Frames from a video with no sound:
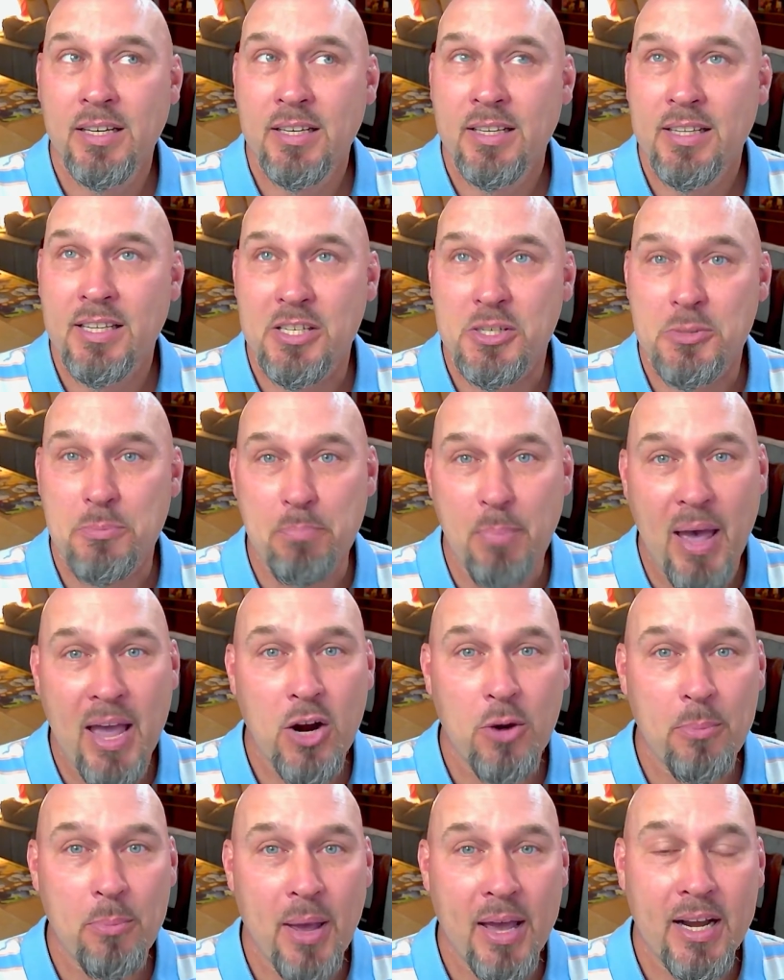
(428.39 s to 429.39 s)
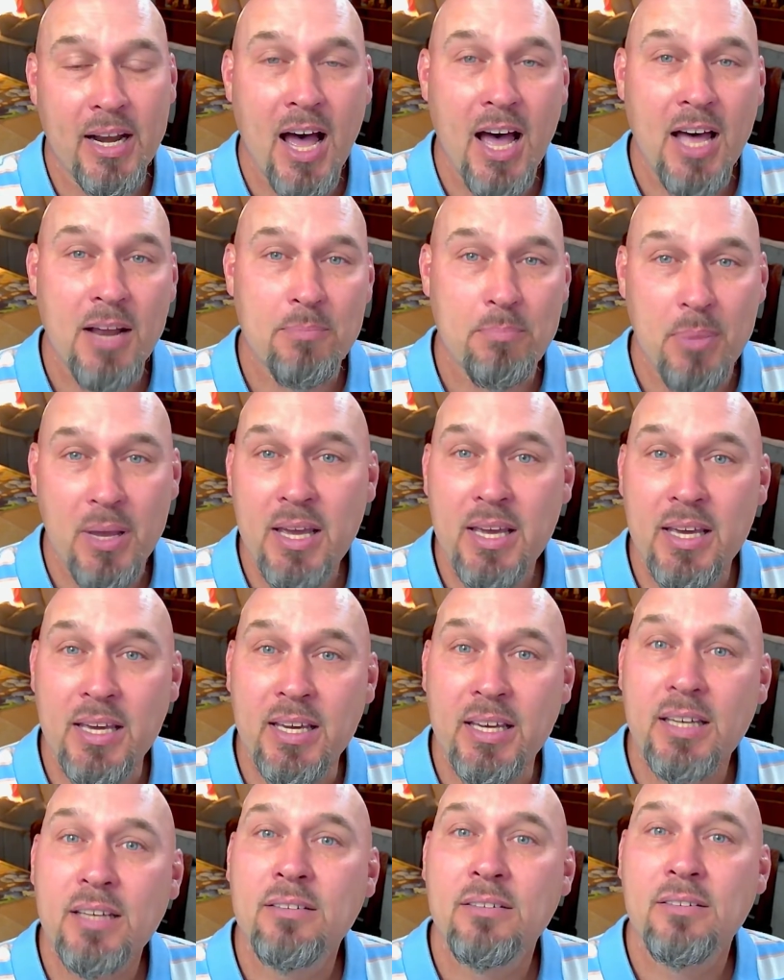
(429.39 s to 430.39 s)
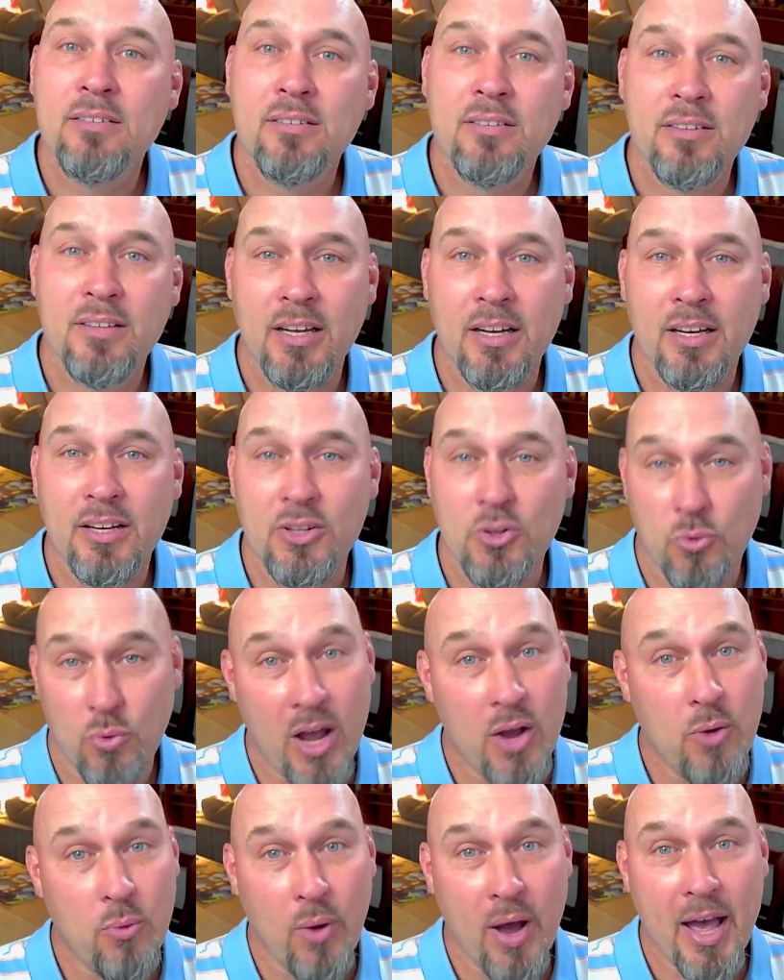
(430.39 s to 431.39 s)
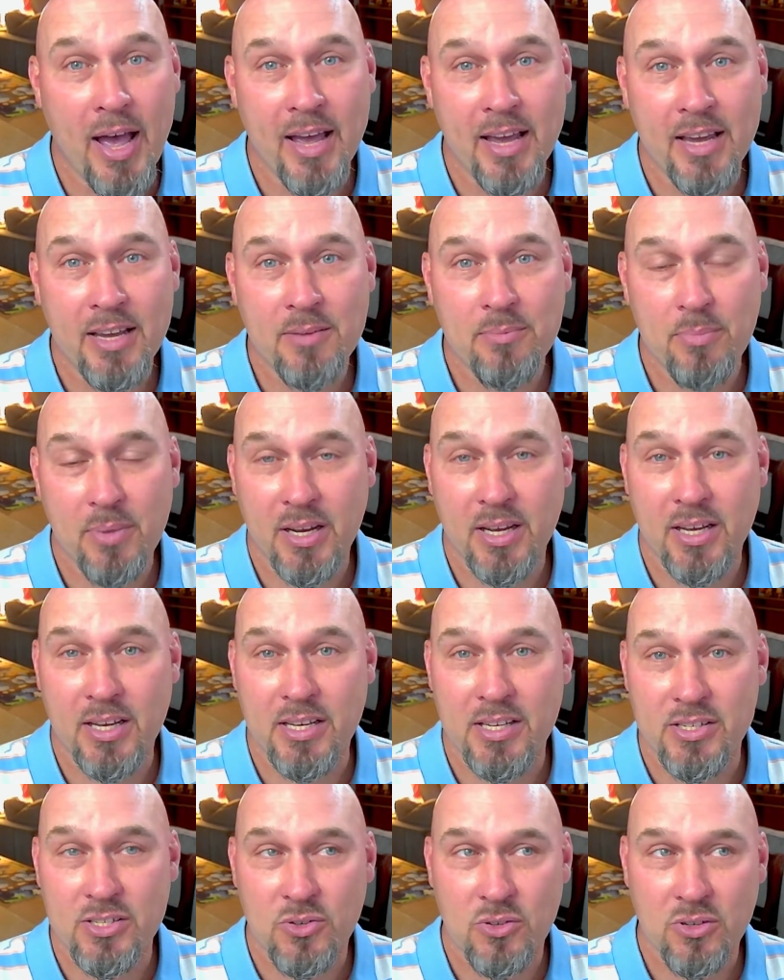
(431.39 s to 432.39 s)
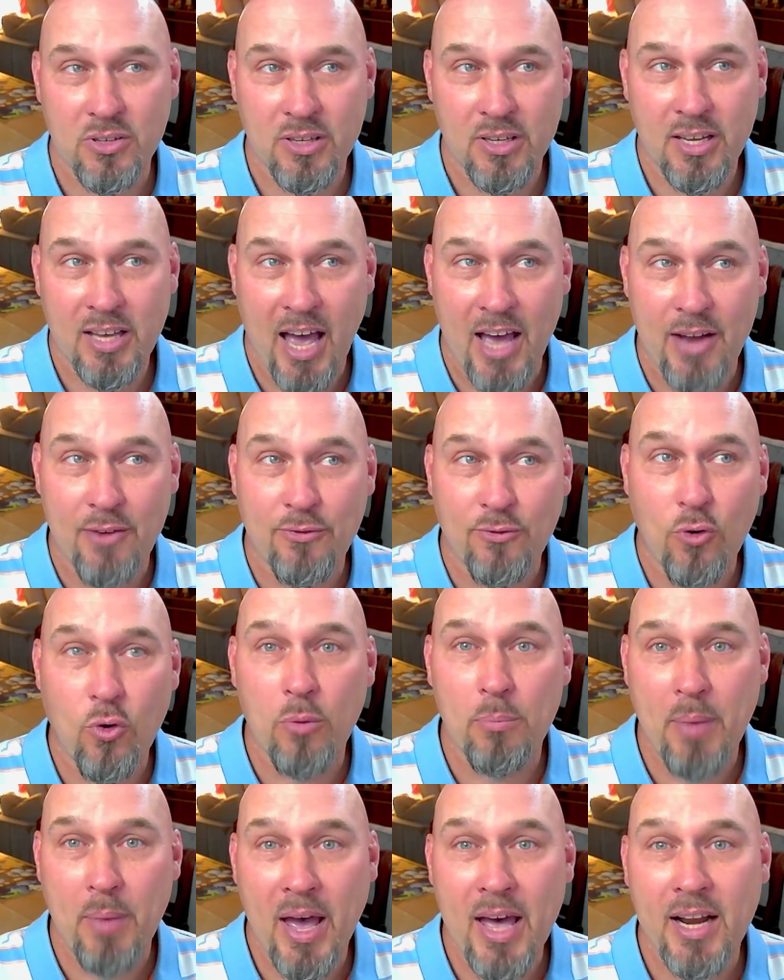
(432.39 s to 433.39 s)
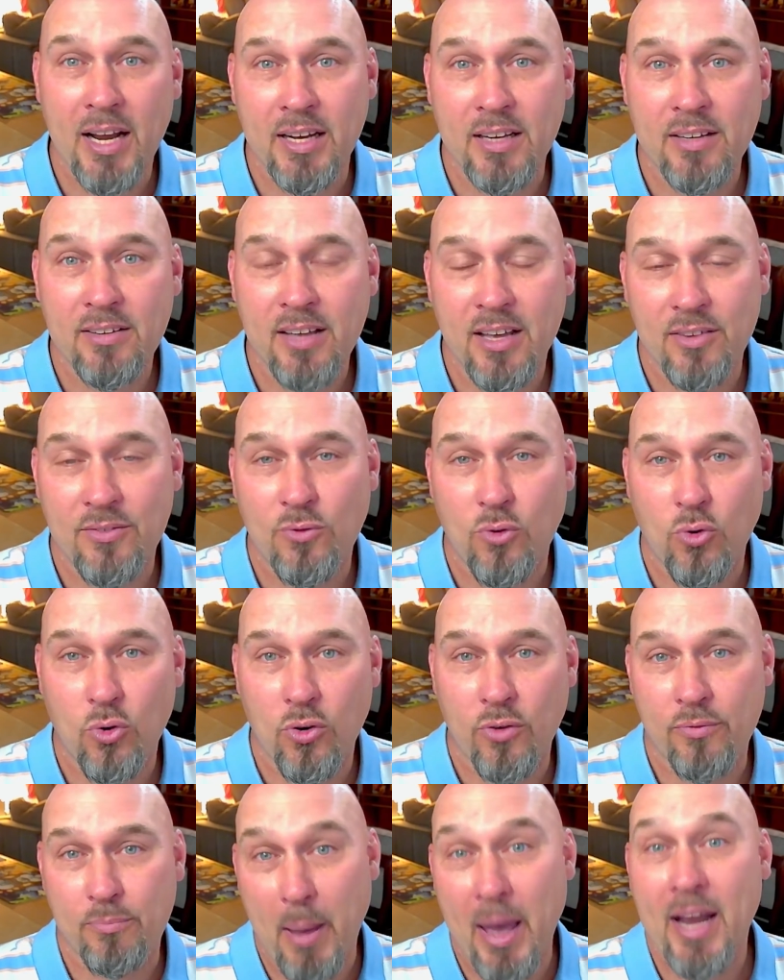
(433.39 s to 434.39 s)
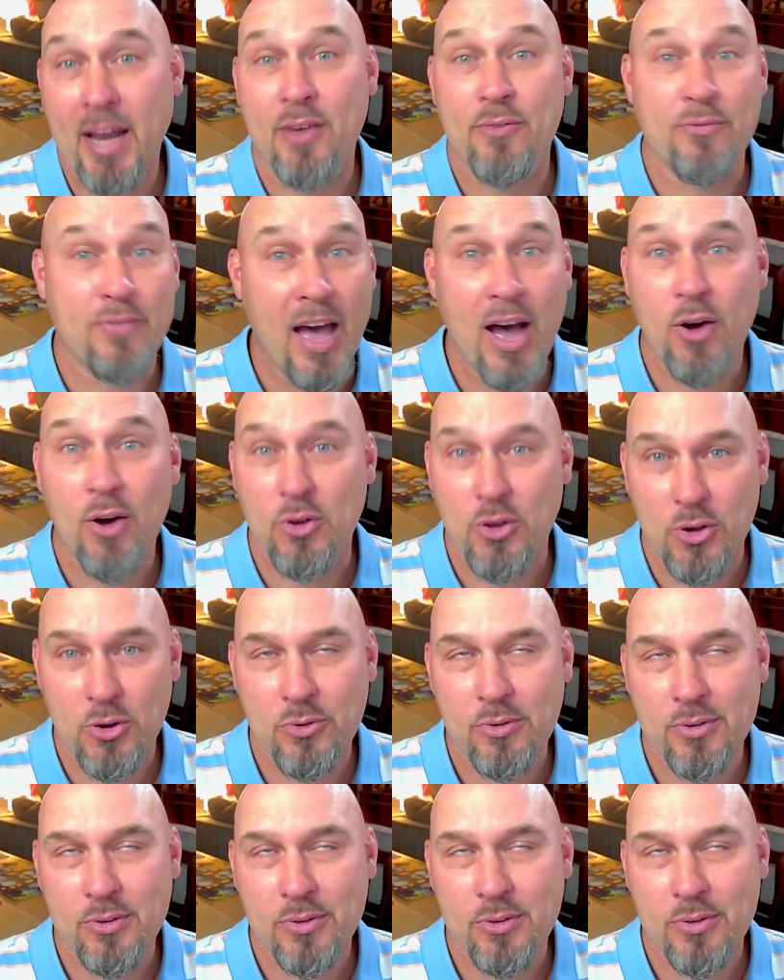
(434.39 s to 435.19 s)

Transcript: This may or may not be the right way, because at 4 mana value,